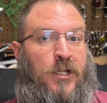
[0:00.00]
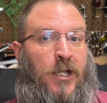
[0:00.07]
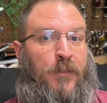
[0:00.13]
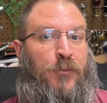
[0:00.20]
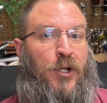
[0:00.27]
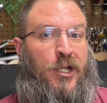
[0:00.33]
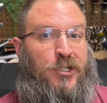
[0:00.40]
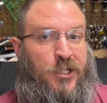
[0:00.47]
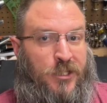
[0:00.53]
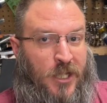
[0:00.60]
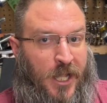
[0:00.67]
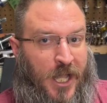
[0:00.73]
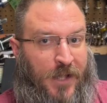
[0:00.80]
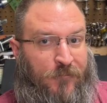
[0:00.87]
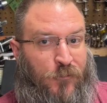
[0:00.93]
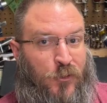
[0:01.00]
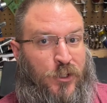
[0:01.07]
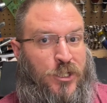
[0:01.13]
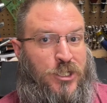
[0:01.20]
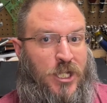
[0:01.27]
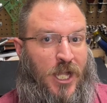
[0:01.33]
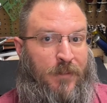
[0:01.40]
uh, project I have for
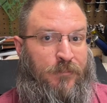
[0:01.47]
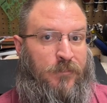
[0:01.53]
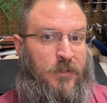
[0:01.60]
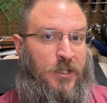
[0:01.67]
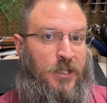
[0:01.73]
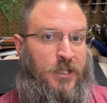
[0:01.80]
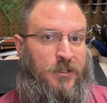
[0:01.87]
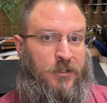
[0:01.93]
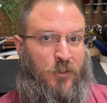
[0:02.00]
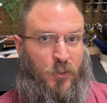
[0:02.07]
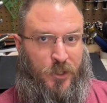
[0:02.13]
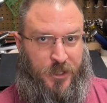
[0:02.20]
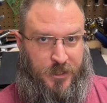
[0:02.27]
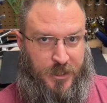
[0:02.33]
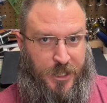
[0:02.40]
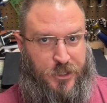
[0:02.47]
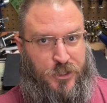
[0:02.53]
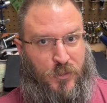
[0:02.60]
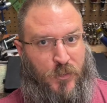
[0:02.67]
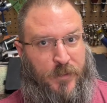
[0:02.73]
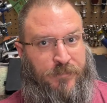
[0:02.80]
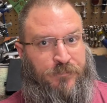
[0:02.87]
the shop is an
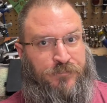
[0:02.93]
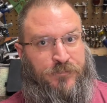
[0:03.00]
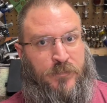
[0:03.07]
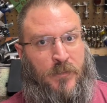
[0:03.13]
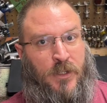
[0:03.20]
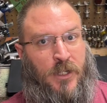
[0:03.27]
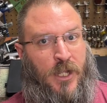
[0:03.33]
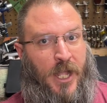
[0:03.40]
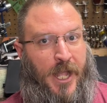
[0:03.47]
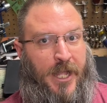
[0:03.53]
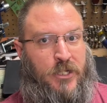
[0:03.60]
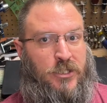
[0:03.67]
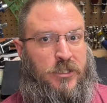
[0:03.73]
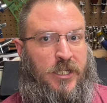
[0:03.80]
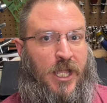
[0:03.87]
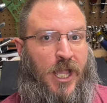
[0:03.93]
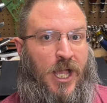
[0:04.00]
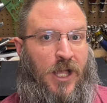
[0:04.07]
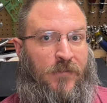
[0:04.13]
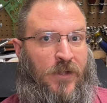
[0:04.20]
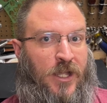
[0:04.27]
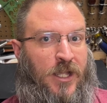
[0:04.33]
organizational one. I actually
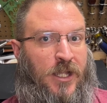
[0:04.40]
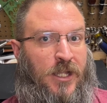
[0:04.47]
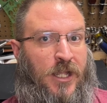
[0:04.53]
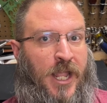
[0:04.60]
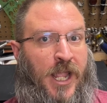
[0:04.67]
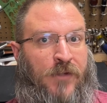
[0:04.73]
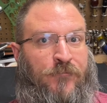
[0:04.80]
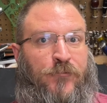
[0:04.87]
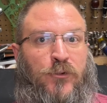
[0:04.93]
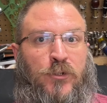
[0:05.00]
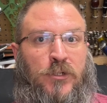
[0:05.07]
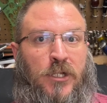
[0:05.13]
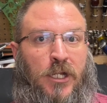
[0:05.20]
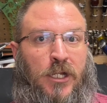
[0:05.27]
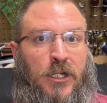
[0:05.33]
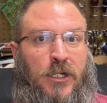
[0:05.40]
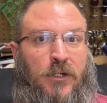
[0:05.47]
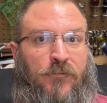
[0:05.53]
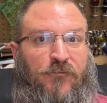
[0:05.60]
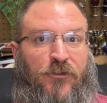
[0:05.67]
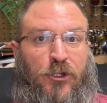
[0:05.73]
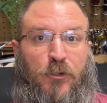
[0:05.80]
have a handful
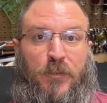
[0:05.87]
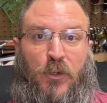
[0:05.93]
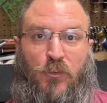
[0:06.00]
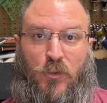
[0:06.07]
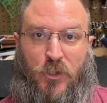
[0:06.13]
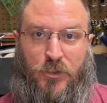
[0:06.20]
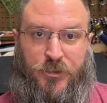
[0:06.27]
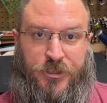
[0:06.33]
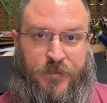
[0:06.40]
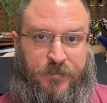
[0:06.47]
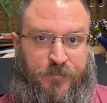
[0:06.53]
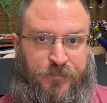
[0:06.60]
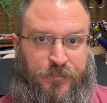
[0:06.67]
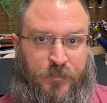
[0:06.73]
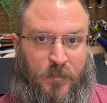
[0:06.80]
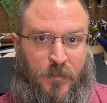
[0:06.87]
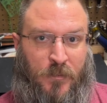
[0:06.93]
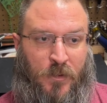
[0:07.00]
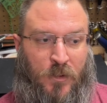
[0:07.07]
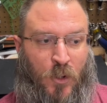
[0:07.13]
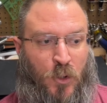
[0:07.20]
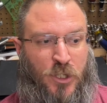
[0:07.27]
of filament rolls,
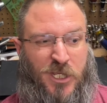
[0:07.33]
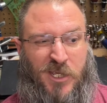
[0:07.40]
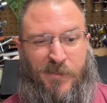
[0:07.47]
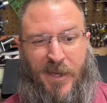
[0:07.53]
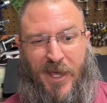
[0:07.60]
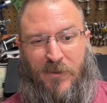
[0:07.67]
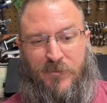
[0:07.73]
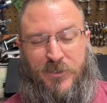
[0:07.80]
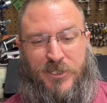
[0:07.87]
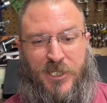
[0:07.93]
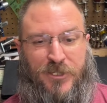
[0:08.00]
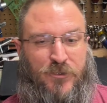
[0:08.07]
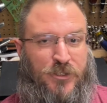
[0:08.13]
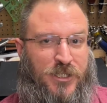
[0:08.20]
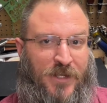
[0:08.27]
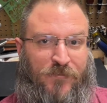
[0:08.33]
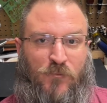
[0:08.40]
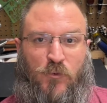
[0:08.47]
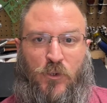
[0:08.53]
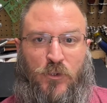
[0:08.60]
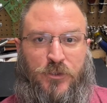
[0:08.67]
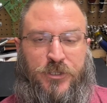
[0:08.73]
only about six or seven
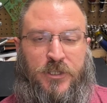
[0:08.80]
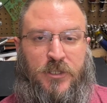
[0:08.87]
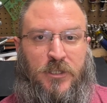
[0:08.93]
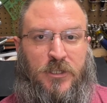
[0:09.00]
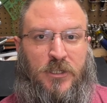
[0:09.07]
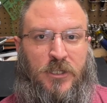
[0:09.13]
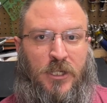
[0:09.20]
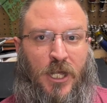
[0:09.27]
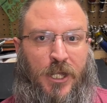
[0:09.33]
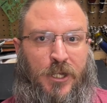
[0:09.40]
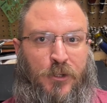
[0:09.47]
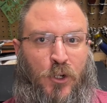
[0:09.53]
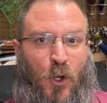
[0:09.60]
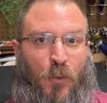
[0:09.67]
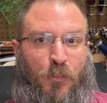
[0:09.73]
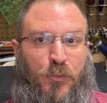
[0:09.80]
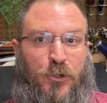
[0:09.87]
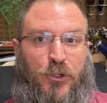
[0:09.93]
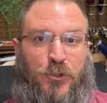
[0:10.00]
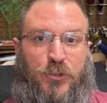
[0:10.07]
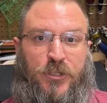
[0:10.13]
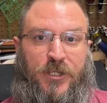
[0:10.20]
rolls. I don't
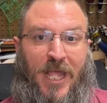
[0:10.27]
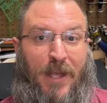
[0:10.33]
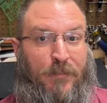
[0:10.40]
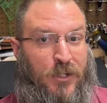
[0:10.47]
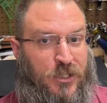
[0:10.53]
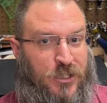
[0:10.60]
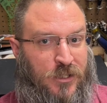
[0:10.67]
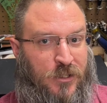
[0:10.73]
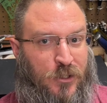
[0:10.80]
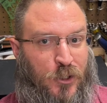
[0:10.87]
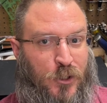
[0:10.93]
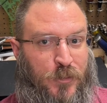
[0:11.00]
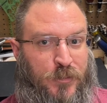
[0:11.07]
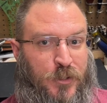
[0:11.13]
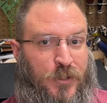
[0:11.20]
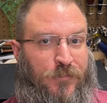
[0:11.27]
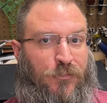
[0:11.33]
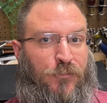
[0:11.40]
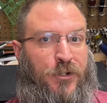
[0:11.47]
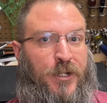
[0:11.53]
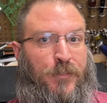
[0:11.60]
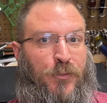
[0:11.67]
produce that much in terms of
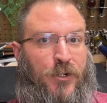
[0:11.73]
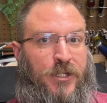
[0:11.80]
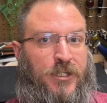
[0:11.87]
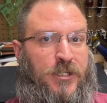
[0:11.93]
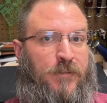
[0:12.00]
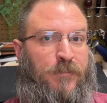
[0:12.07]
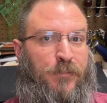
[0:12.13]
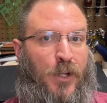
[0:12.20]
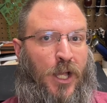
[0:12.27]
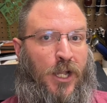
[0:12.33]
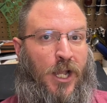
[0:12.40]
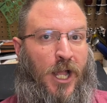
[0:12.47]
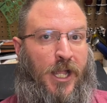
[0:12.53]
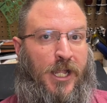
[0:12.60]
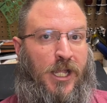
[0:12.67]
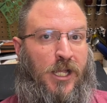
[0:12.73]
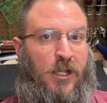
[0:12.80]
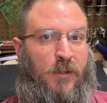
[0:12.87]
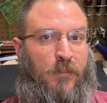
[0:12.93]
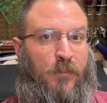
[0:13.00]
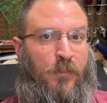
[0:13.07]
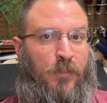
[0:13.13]
3D prints, but I
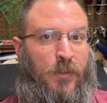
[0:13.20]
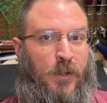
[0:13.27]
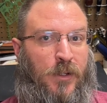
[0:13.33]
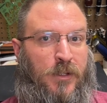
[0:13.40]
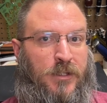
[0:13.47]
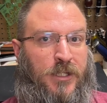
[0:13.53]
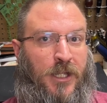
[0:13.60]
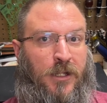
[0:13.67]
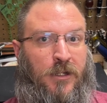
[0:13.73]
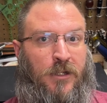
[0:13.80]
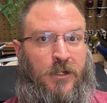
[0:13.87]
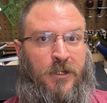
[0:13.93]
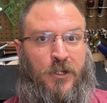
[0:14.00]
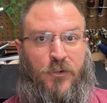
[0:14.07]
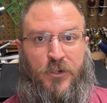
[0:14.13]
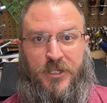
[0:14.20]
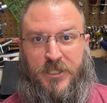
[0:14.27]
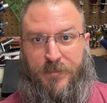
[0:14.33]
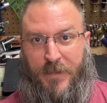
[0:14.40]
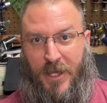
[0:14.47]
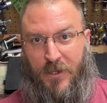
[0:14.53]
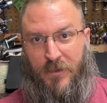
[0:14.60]
am seeing an increased
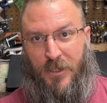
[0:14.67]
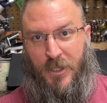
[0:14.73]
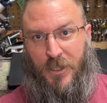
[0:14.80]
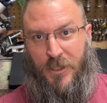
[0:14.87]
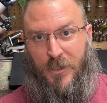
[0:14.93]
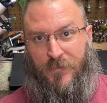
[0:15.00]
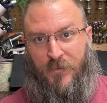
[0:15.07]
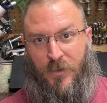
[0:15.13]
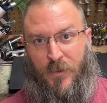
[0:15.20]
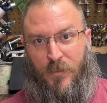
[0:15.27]
amount of